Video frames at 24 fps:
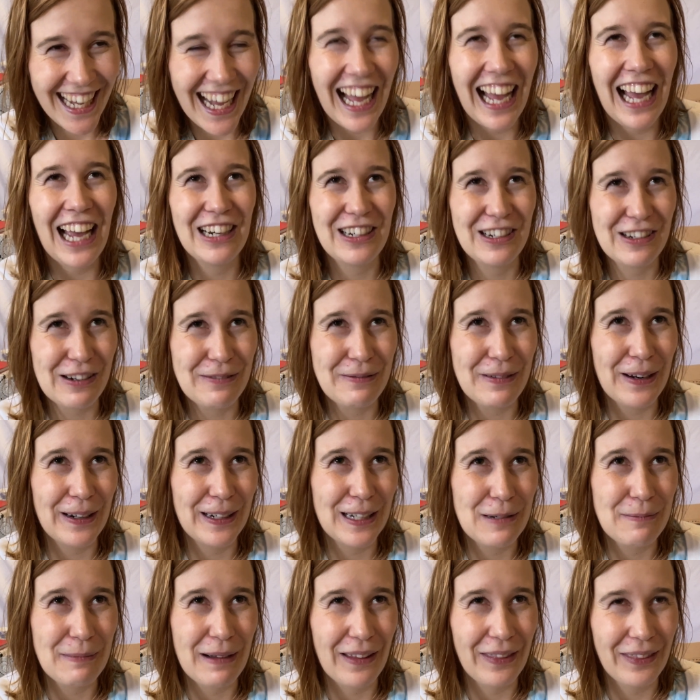I know I'm only
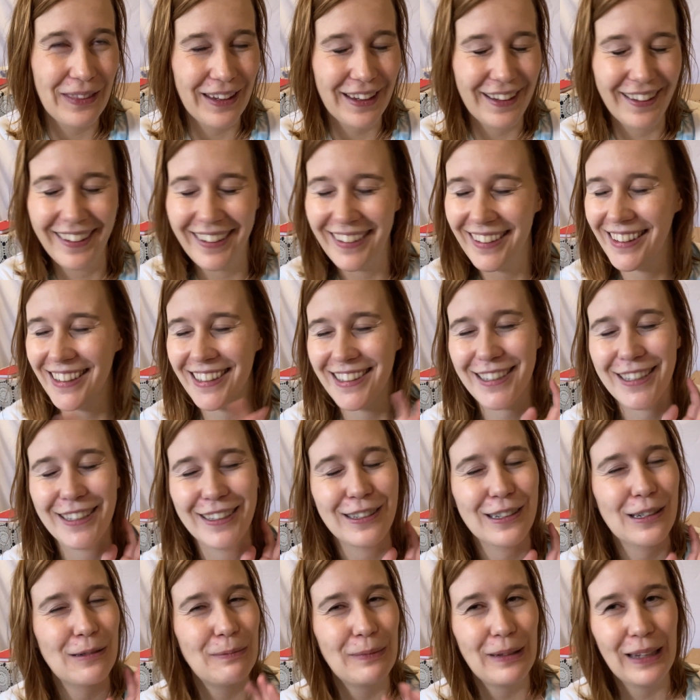a month in. This could
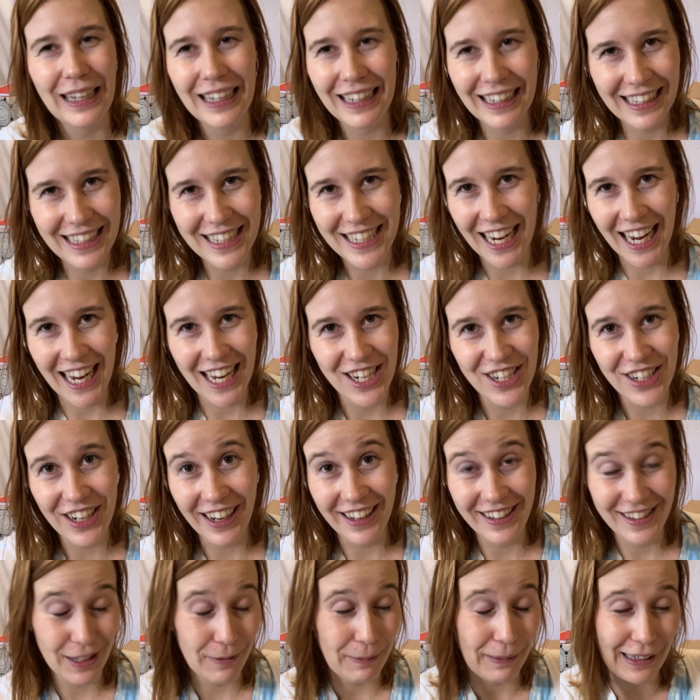completely change
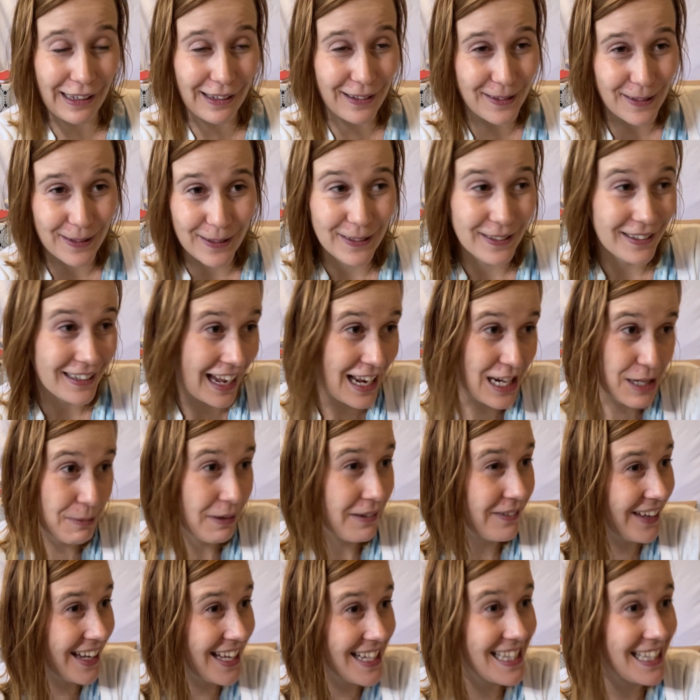and something else could catch my
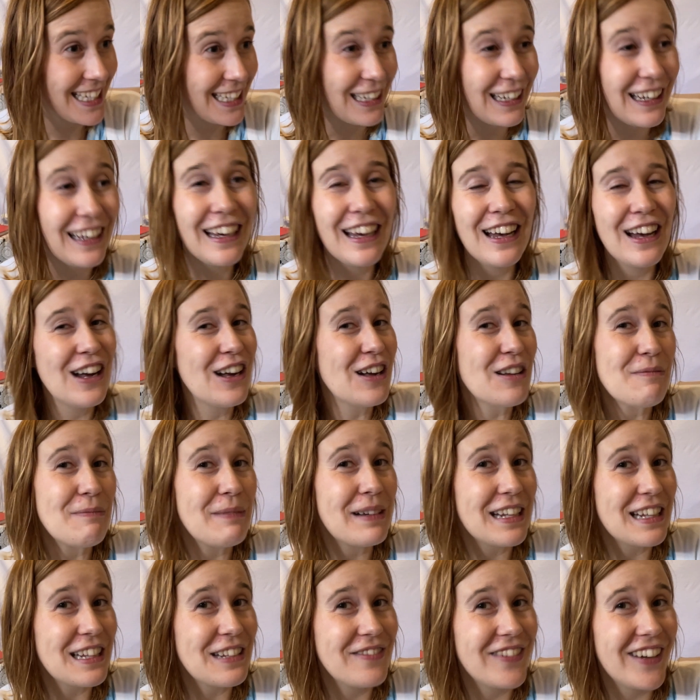fancy. But
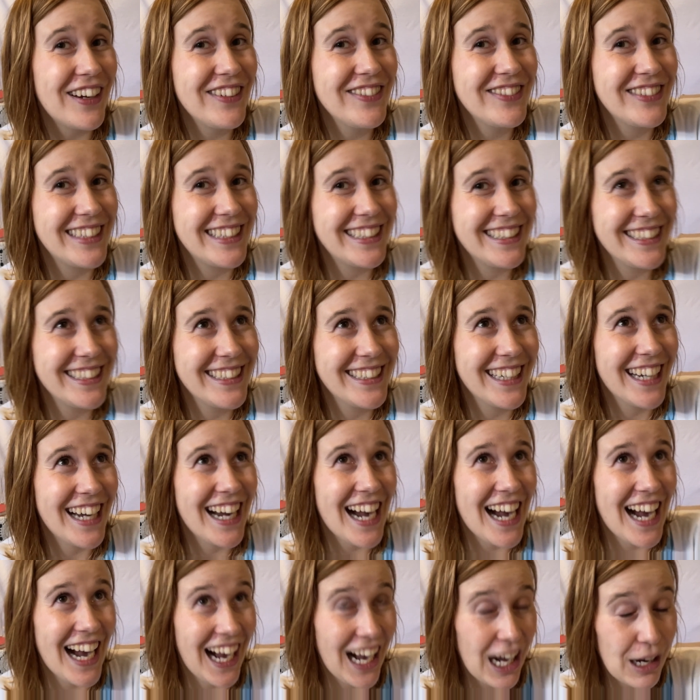at the moment,
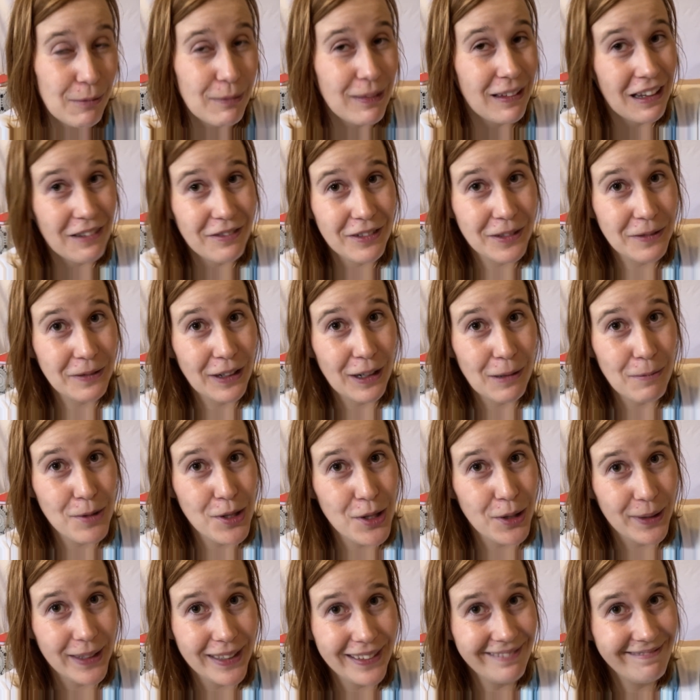I'm loving what I'm
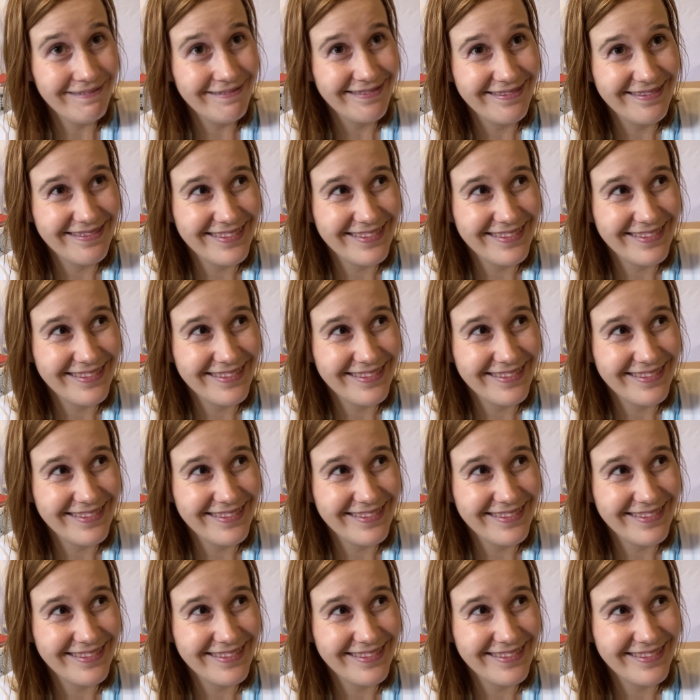doing.